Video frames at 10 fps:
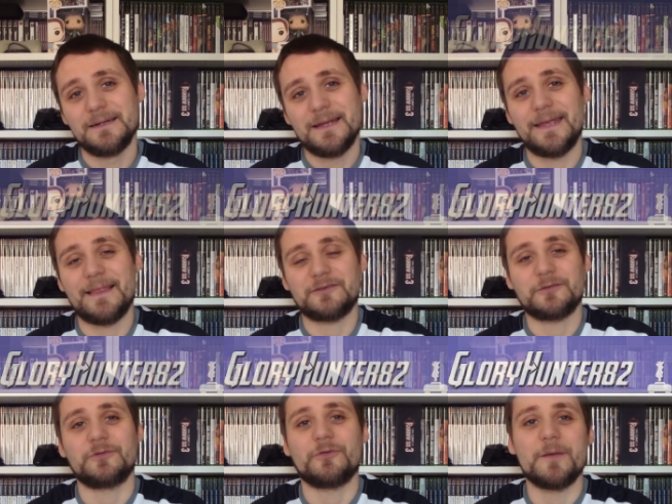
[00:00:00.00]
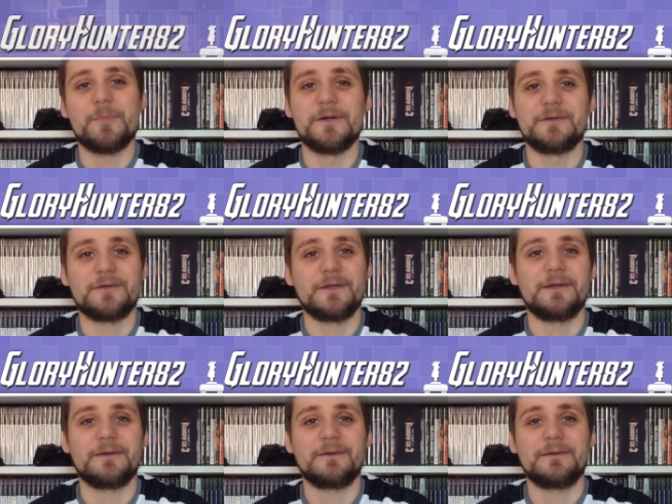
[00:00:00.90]
Hit that subscribe button
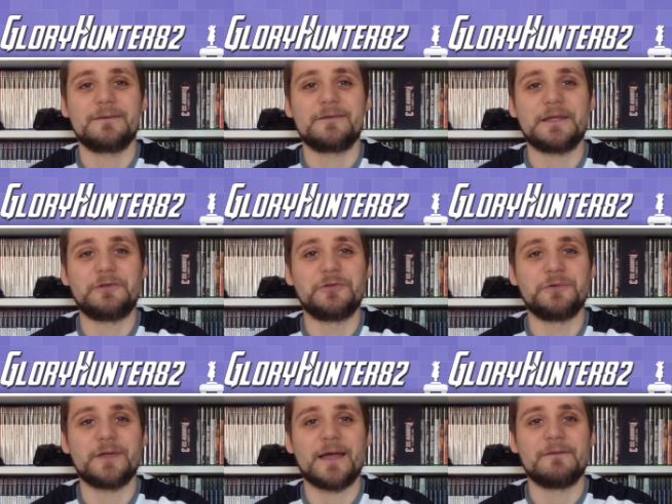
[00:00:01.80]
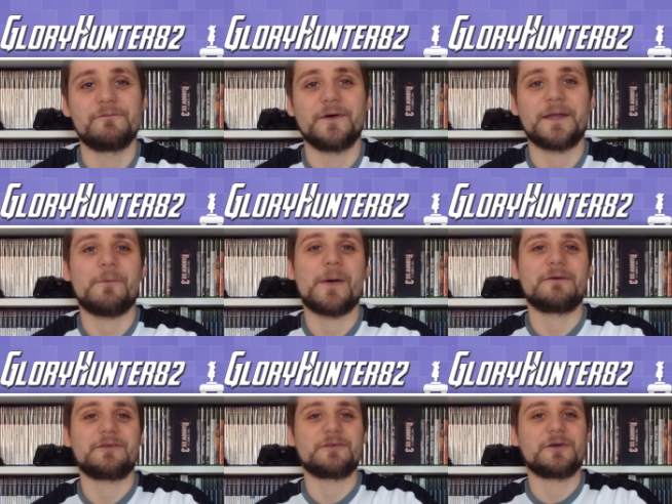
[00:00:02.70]
to stay tuned and find out what
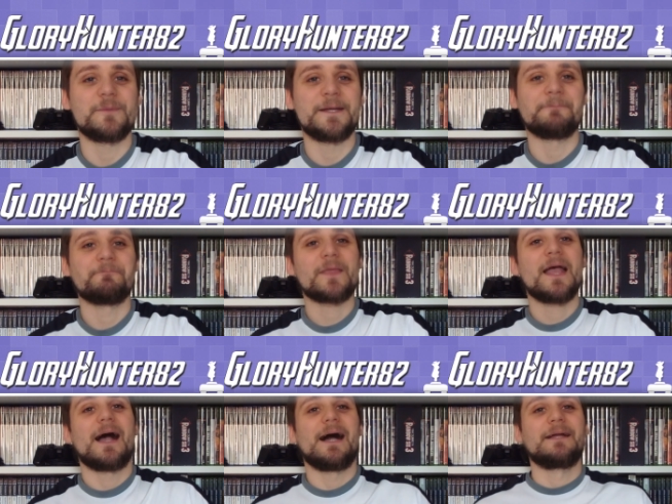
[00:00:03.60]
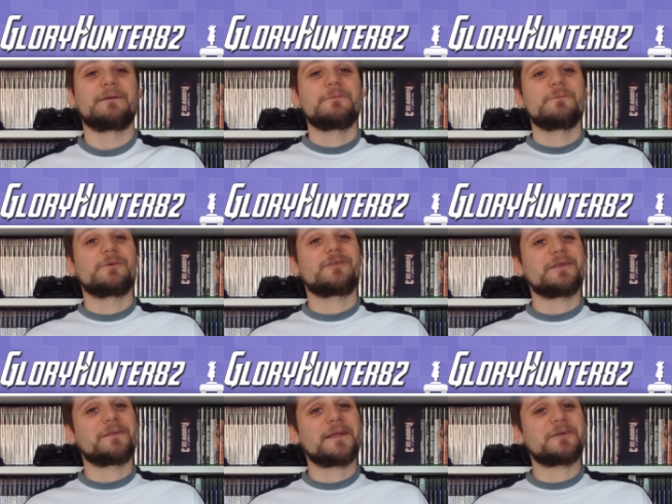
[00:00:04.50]
else is coming. And we'll see
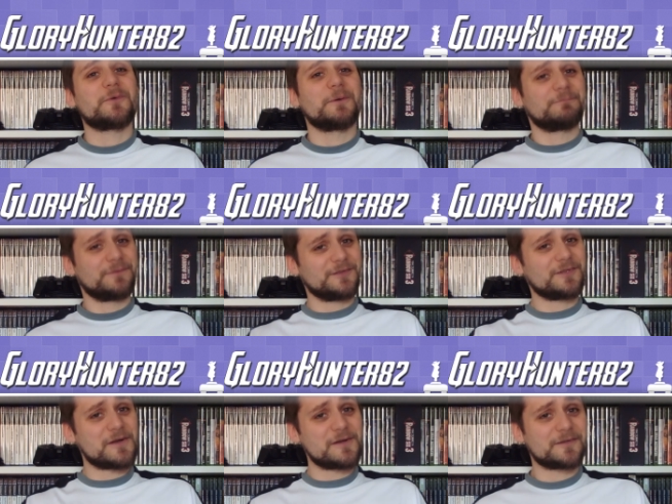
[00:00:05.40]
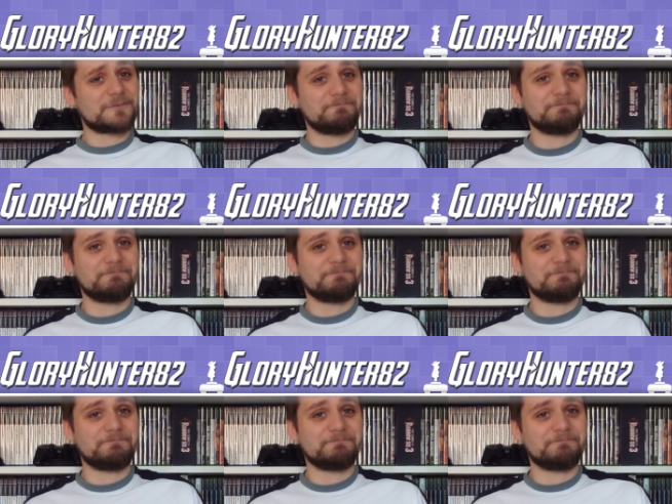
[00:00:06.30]
you in the next one. Cheers, guys.